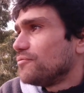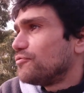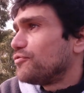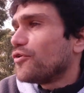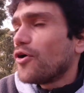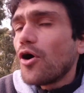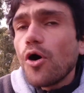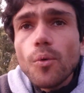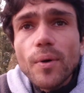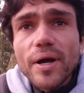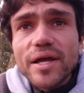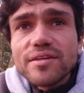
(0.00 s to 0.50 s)

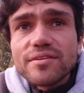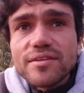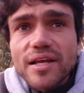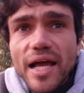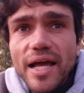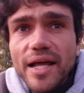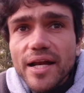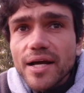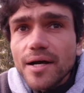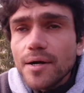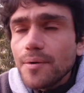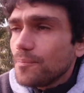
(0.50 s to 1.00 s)
4 weeks
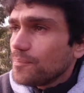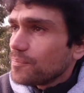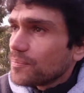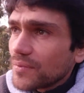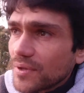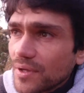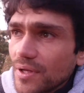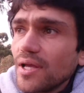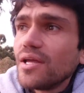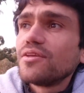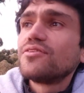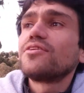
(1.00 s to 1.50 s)
later,
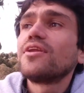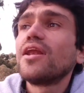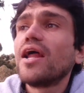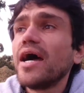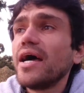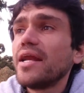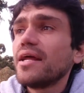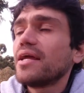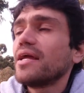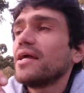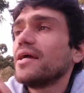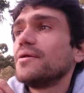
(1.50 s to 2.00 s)
it's
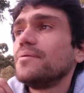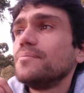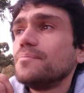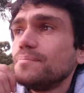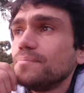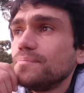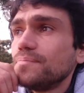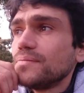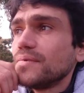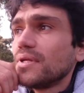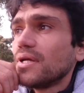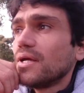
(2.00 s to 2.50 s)
light again.
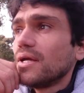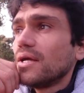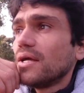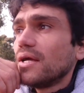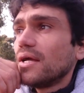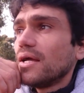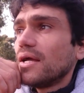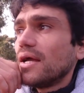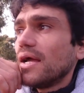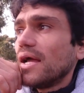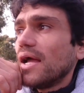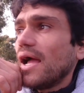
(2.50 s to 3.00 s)

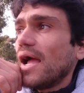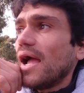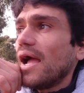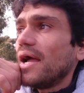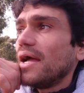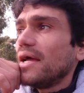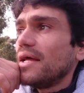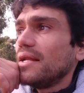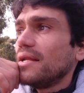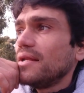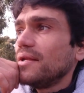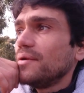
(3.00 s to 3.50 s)

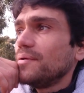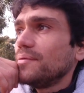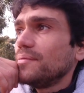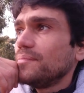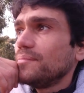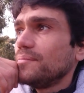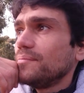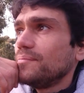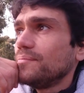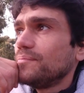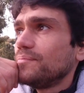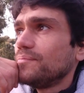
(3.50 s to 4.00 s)

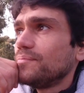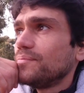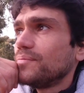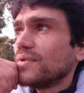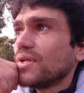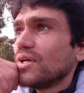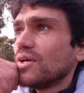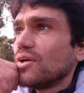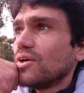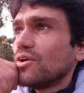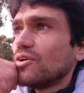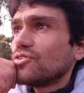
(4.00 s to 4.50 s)
And
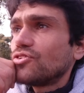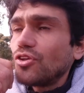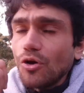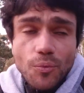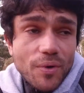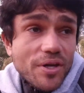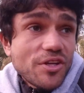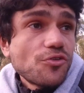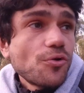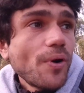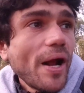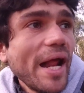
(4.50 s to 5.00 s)
so
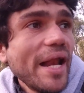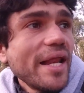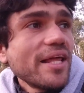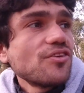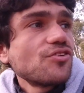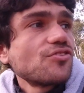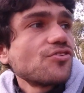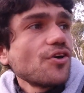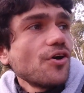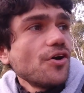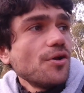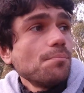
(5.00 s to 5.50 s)
we're training
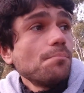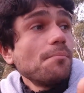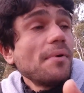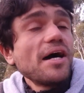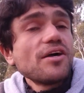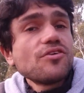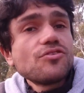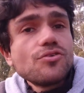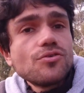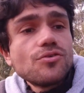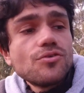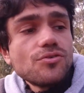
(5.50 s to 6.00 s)
certain
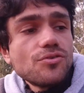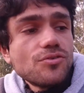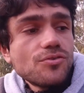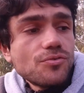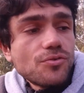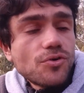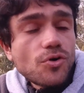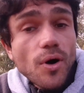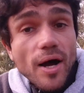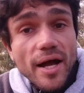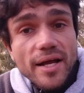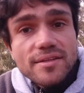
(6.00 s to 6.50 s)
muscles
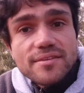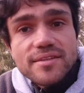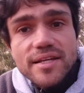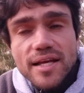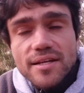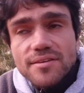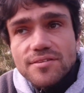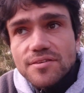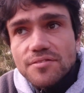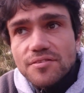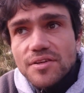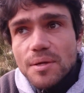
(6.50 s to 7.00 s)
quite
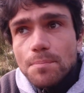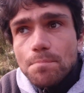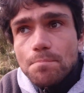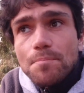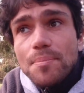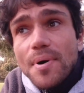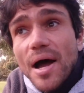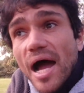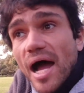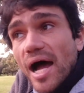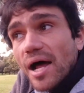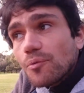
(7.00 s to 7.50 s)
intensively,
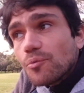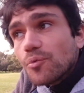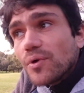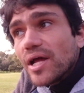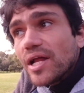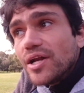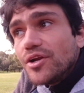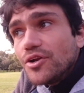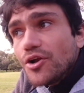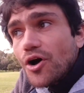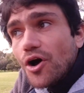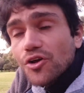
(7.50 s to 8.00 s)
but
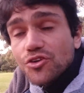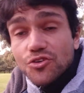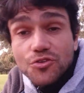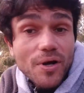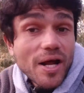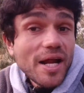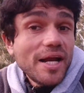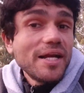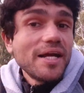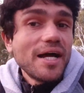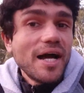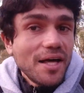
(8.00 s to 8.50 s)
we're not
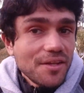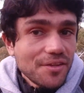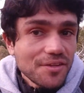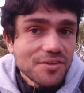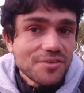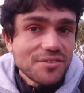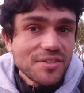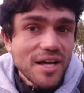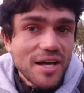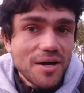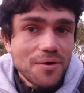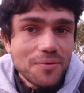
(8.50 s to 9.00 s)
training
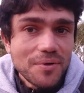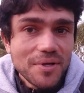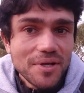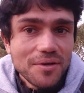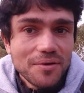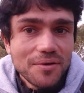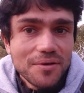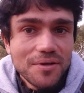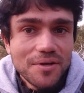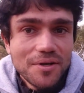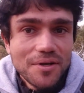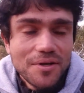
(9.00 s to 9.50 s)
others, are
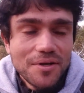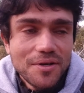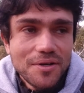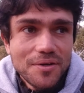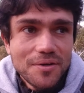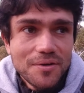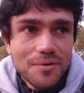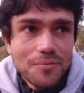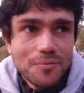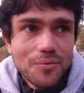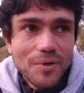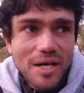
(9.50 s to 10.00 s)
we?
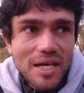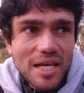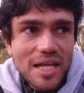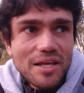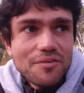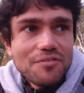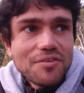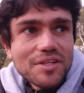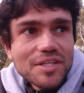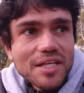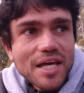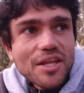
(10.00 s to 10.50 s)
We're
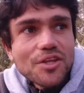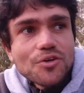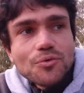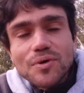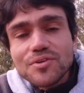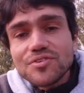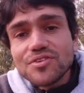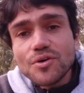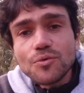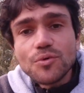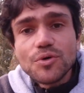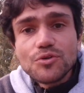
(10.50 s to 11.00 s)
leaving the other
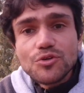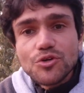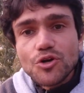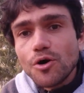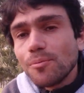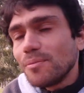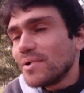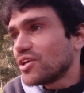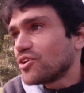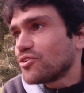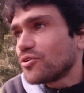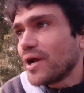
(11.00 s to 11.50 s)
ones that we would
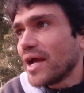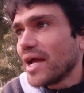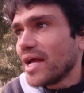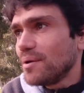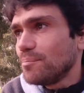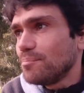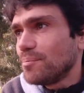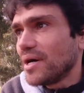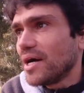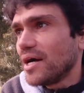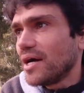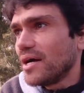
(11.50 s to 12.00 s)
normally
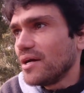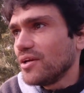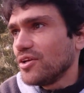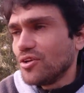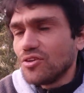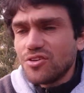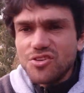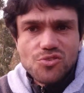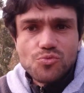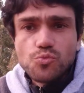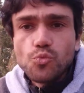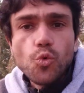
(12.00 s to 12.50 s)
train by, you
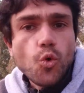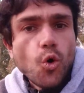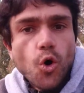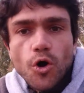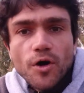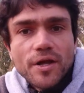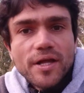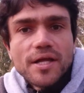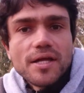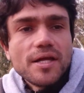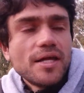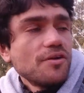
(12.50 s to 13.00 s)
know, just
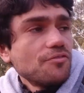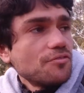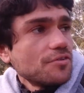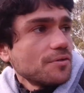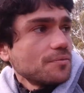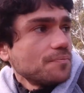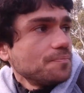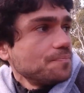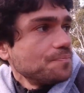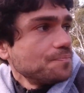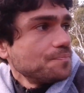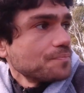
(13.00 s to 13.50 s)
walking
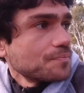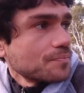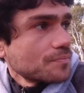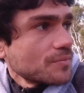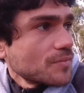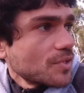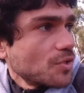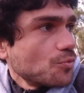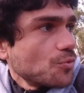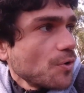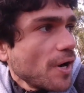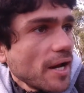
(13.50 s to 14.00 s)
even,
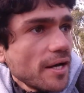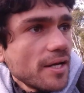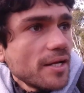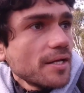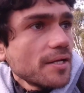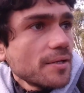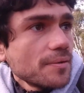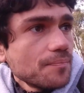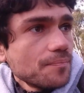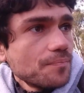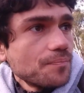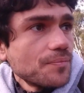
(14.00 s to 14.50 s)

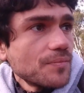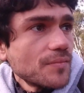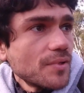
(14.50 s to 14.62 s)
running.